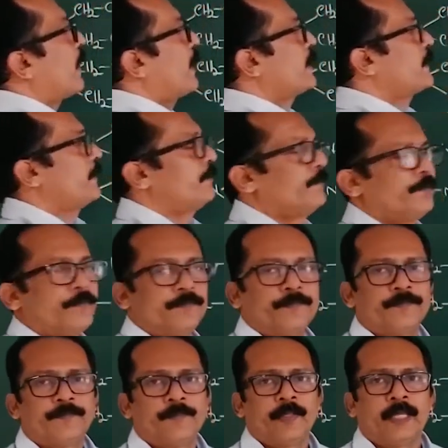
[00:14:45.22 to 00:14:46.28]
atom.
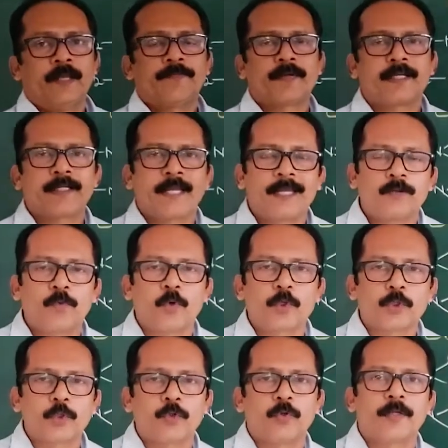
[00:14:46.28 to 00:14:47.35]
If you write
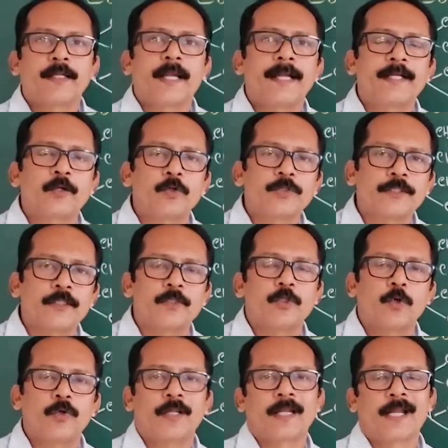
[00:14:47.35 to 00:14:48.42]
NO2, nitrogen the
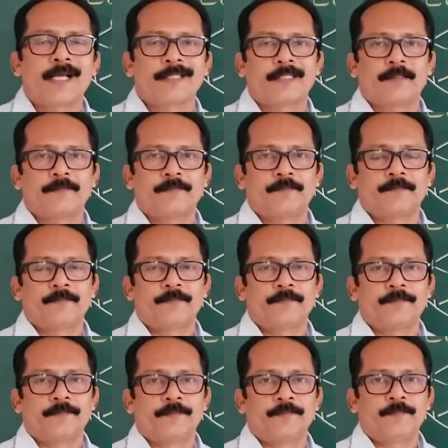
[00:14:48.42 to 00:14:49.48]
donor atom.
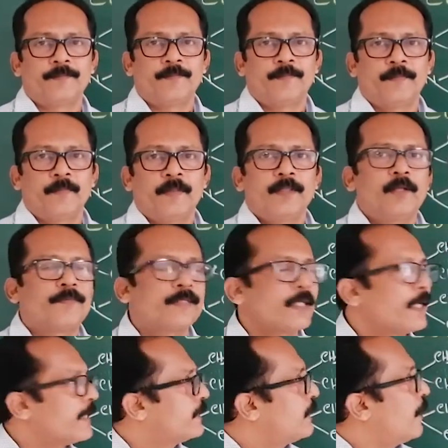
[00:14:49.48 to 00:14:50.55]
Therefore, it is
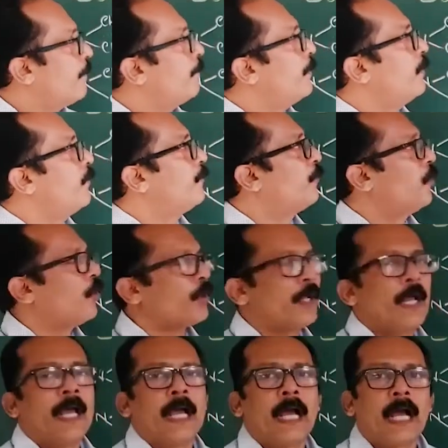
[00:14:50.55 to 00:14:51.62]
an example for
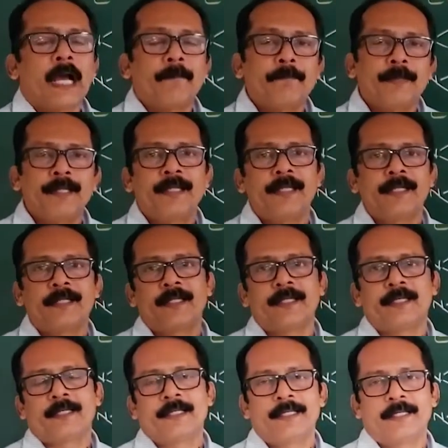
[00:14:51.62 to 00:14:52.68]

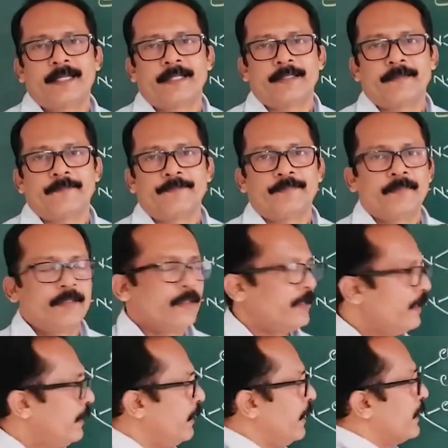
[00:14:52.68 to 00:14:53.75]
ambidentate ligand.
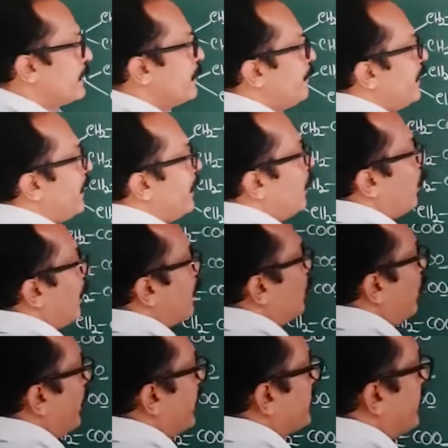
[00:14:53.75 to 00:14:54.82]
Similarly, one
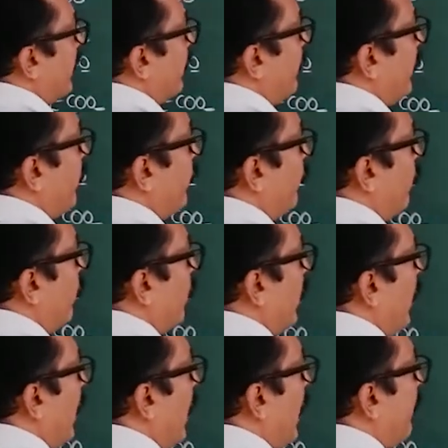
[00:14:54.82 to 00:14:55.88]
more example
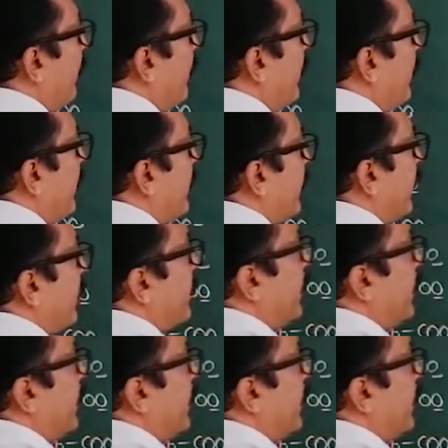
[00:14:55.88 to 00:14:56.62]
for ambidentate